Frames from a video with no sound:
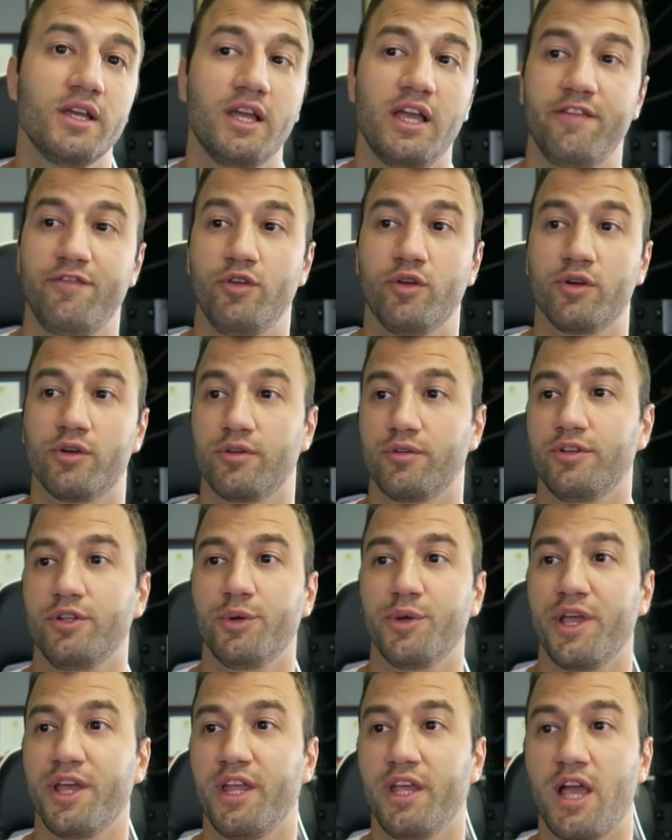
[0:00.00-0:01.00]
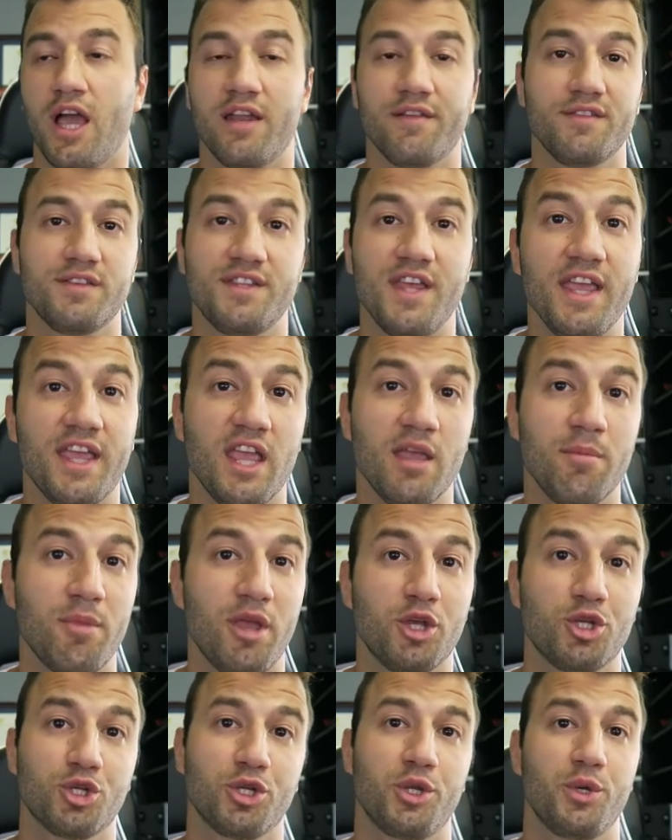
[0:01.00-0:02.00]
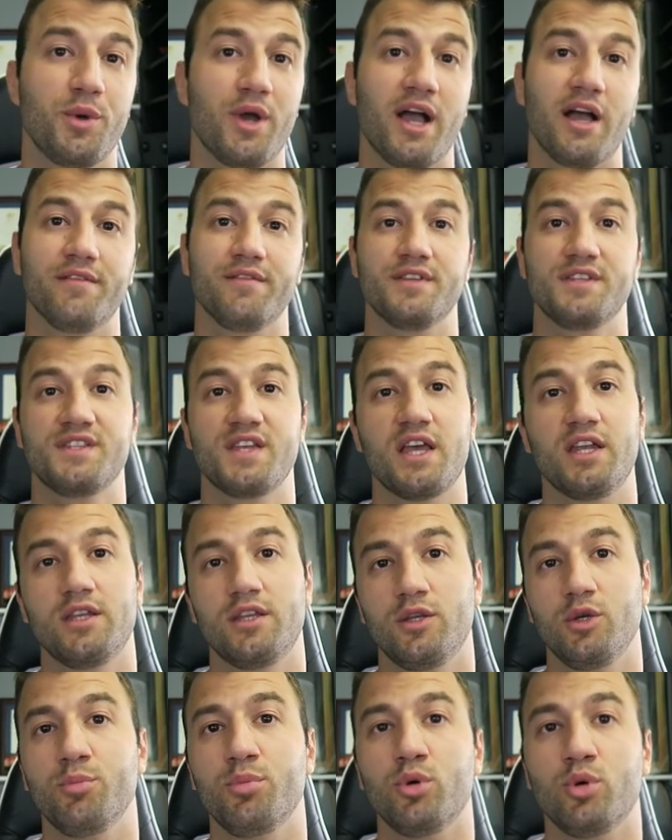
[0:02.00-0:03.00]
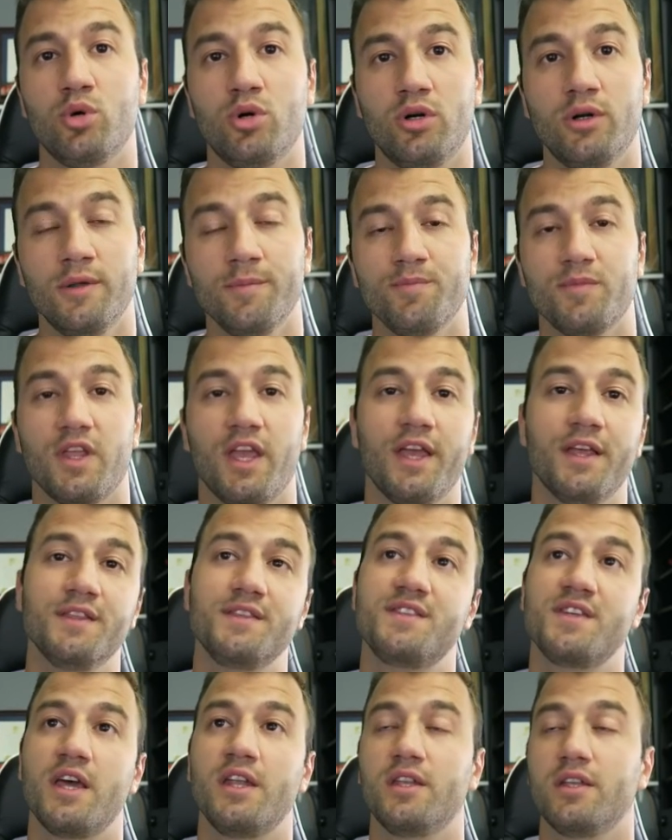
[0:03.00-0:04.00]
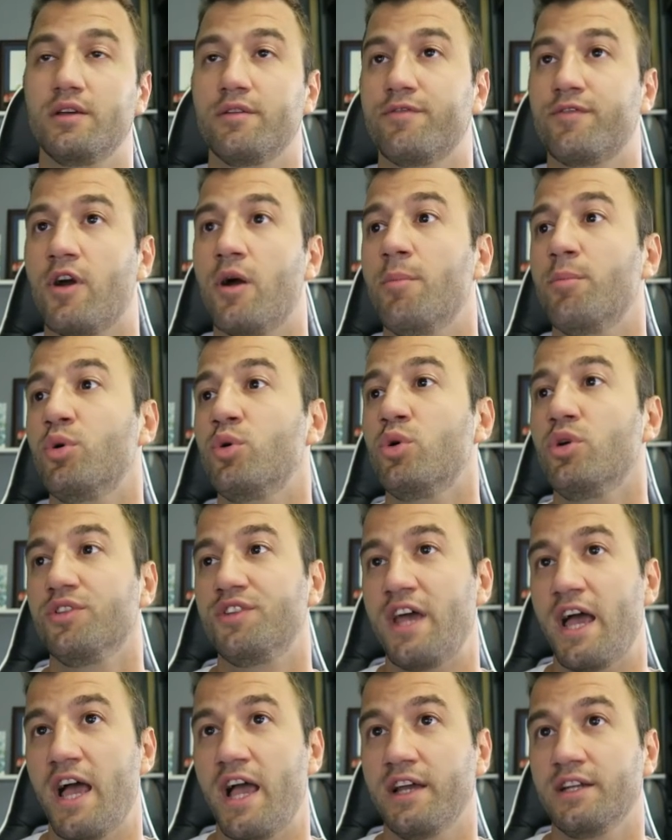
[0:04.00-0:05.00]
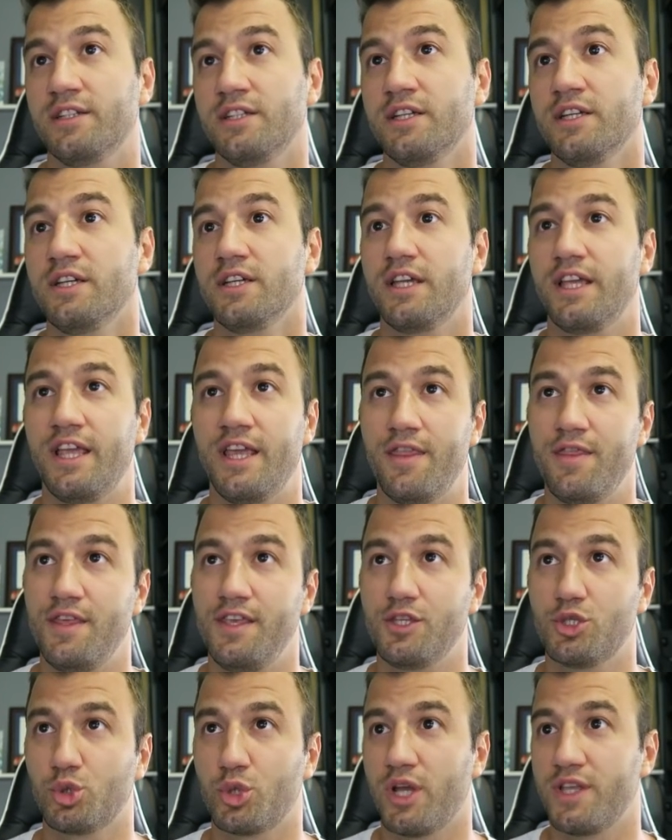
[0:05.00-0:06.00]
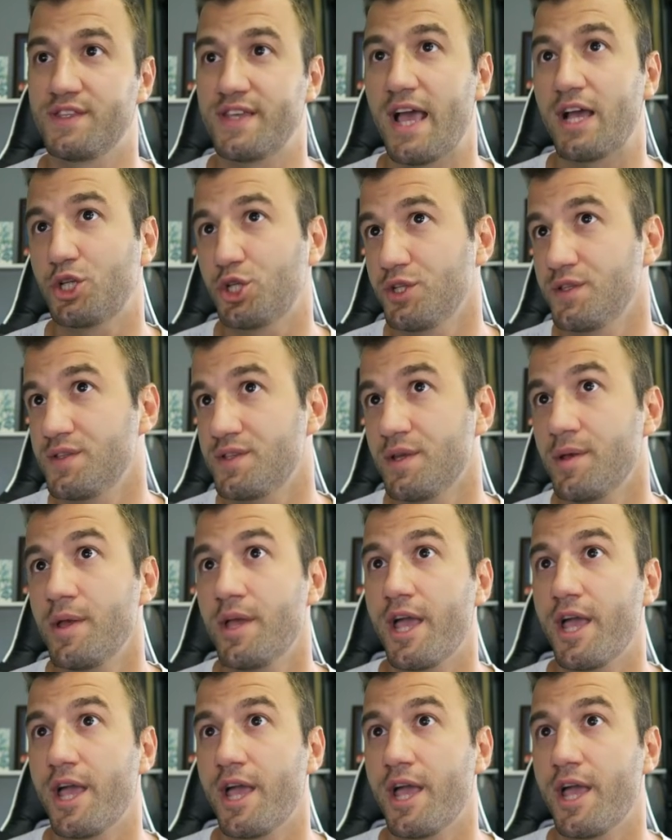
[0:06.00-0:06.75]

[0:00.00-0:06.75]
If you're doing any kind of staking, make sure you have sent to pool and sent from pool tagged in these transactions.